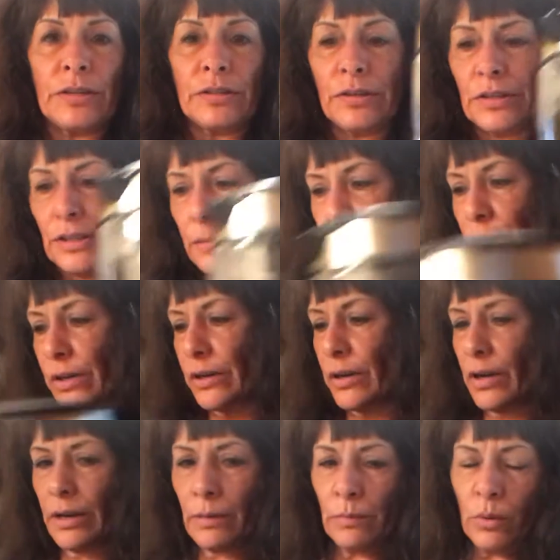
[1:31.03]
So I just put it
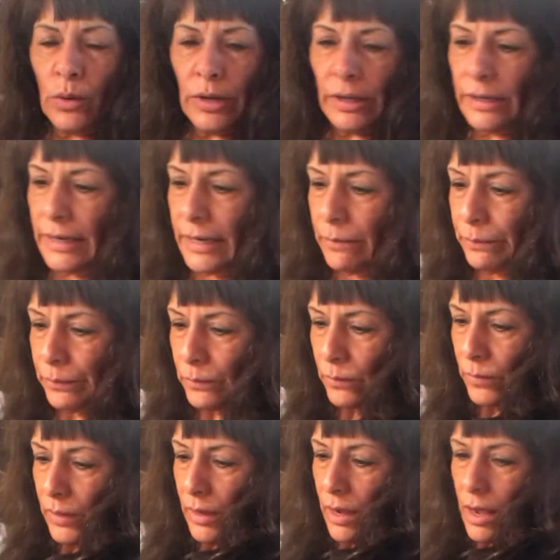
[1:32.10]
on and boiled it.
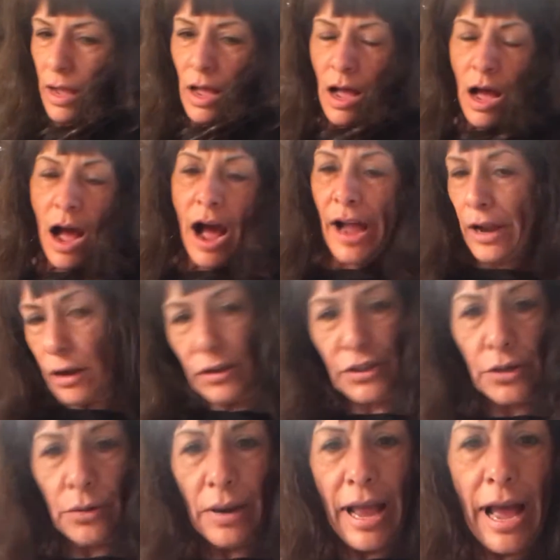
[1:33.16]
I
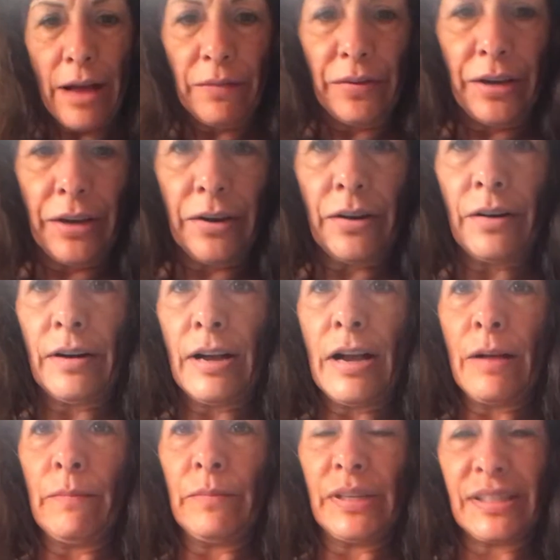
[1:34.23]
also have here,
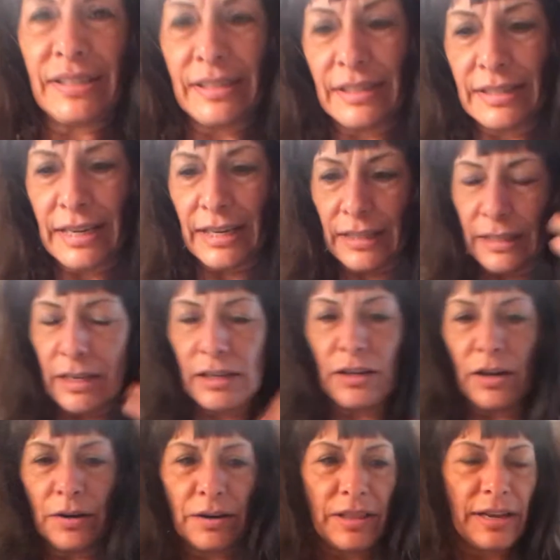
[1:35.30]
this is going to take a little
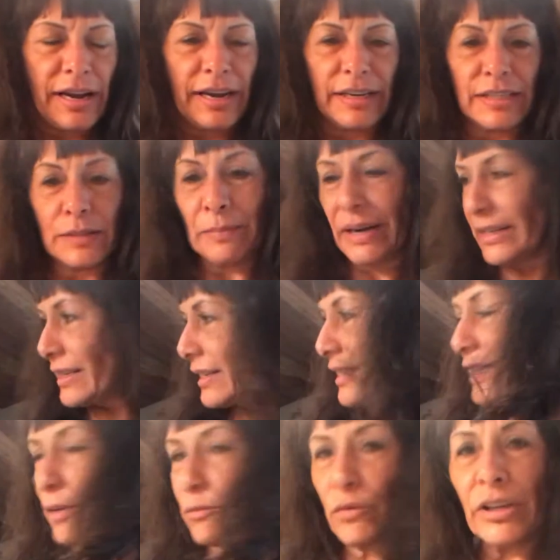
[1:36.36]
longer than I expected
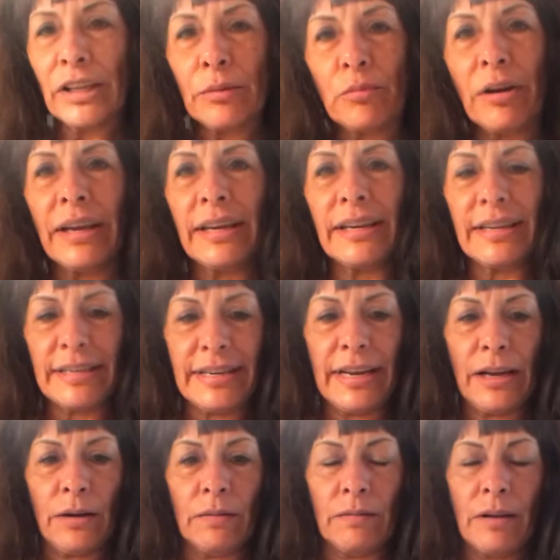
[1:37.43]
because I'm really breaking it
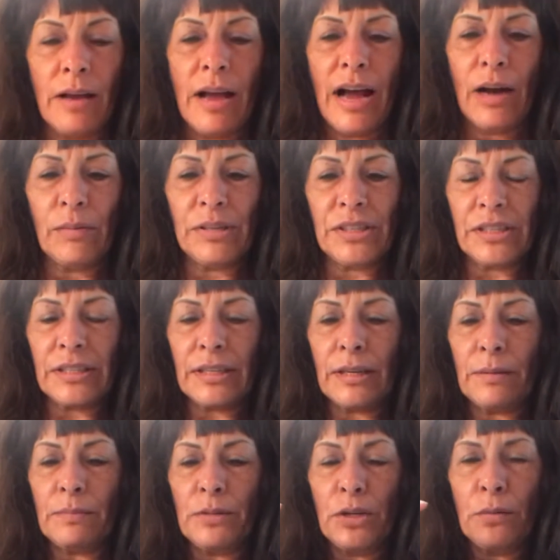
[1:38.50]
down. I was just going
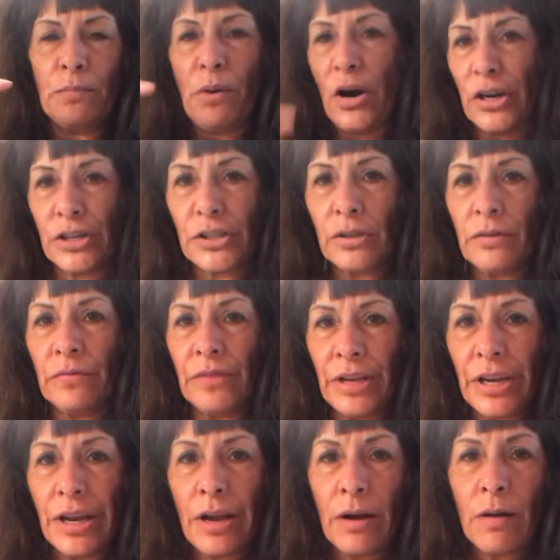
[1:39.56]
to do partial
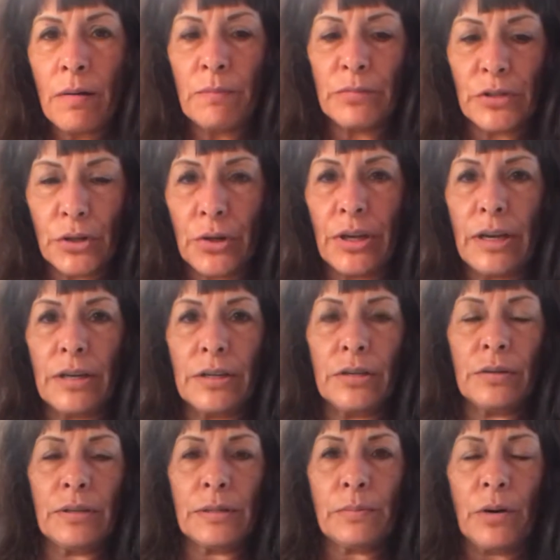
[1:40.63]
video and show you how to do
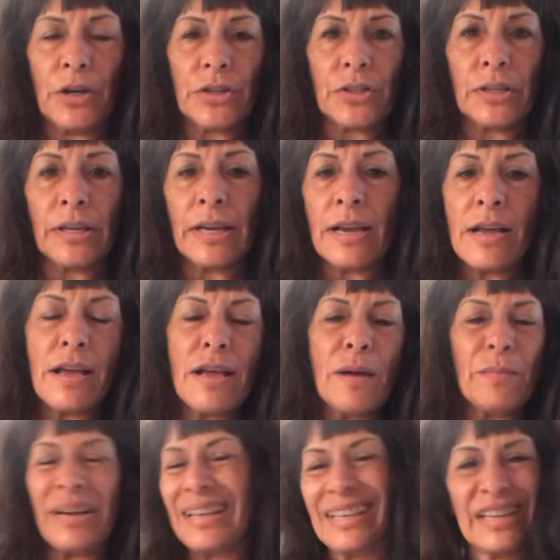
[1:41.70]
this partially,
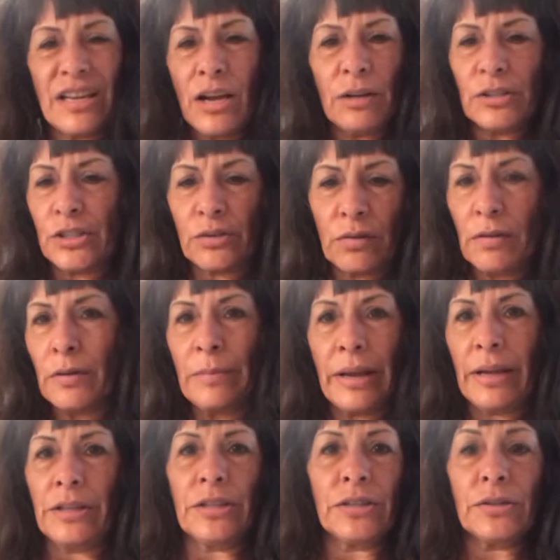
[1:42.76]
but I said, no, screw it,
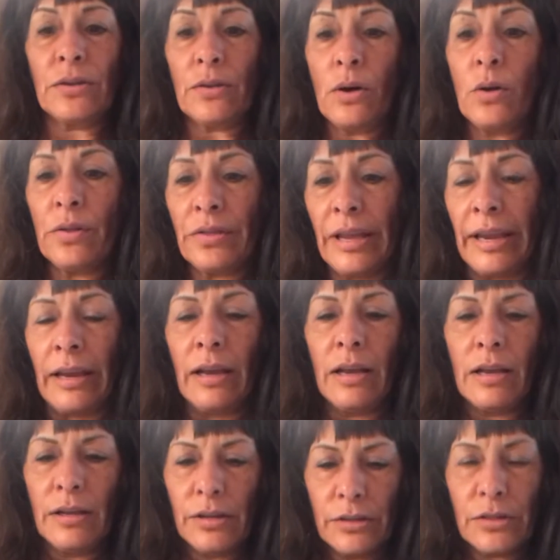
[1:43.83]
man, just do the whole thing.
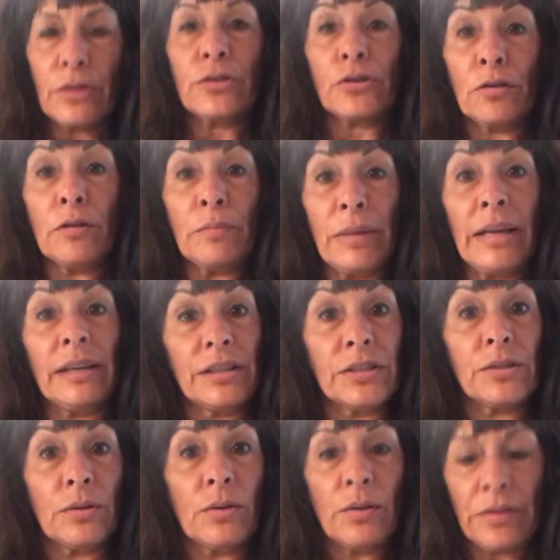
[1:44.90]
So screw it, man, let's
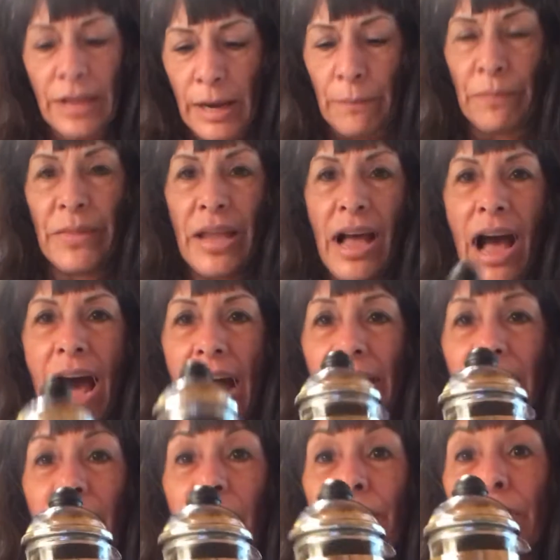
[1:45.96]
do the whole thing. I
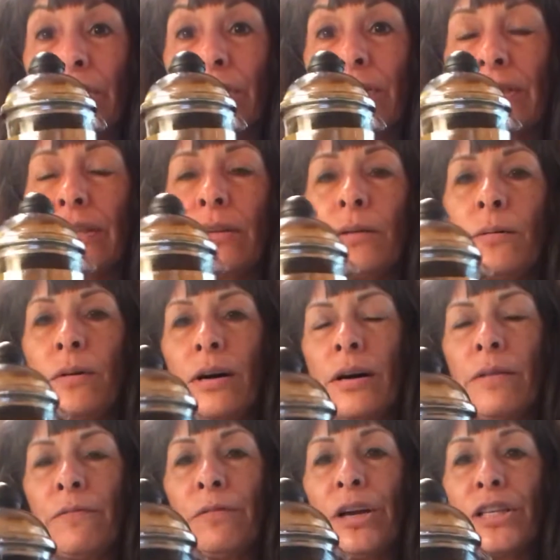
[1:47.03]
love to use little
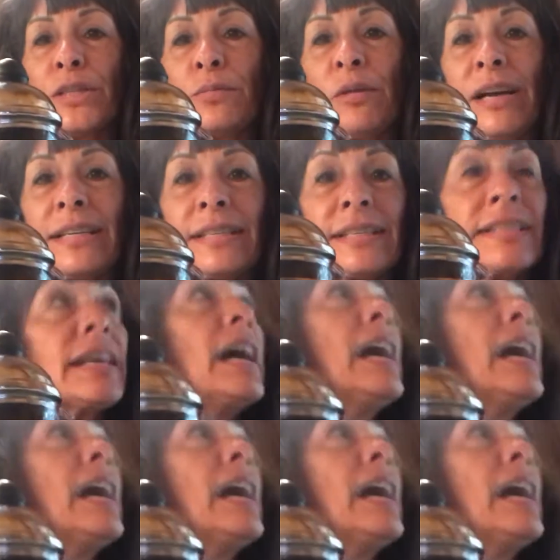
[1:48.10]
French presses.